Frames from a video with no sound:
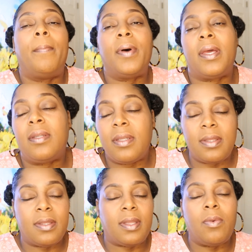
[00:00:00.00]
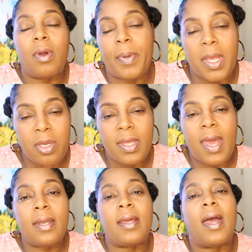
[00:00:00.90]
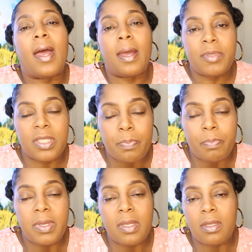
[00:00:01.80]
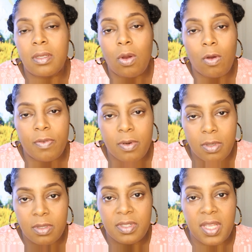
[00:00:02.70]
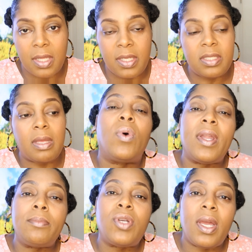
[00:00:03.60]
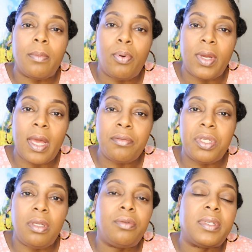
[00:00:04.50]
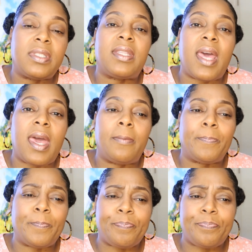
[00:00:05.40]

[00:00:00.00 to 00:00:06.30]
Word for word: but they won't pay you that i'm just being overzealous what i'm trying to point out to you is that